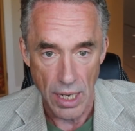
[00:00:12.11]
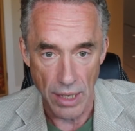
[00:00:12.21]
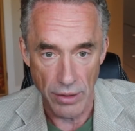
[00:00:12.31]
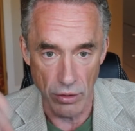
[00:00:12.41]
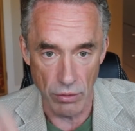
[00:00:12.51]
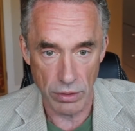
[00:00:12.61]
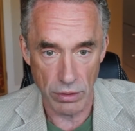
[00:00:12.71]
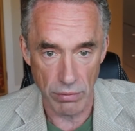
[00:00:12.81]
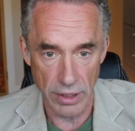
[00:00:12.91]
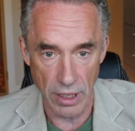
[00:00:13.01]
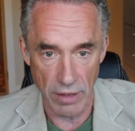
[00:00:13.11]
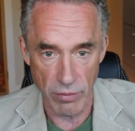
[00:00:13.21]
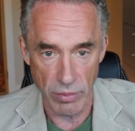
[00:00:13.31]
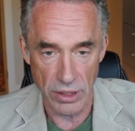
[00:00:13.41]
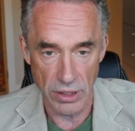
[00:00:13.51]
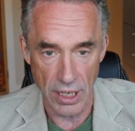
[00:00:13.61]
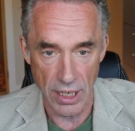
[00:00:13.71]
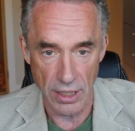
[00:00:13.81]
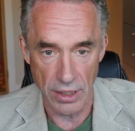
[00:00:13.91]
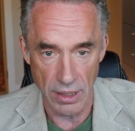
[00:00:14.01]
And the North Korean government
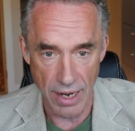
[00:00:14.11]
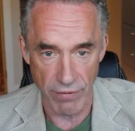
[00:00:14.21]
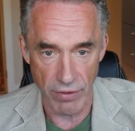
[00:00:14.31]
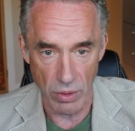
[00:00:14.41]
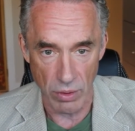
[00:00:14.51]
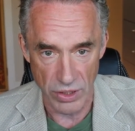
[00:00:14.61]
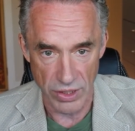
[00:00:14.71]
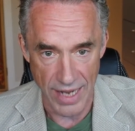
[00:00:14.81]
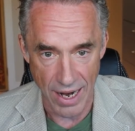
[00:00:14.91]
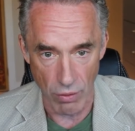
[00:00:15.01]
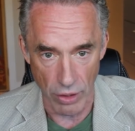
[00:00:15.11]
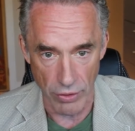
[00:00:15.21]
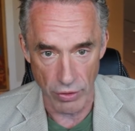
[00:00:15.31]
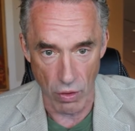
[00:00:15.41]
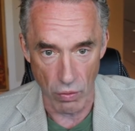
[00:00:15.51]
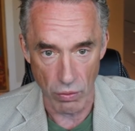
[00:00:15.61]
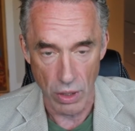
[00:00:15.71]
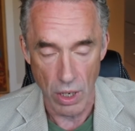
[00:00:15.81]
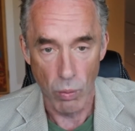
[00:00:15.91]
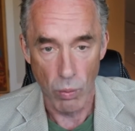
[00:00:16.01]
decided that everyone was now on their own,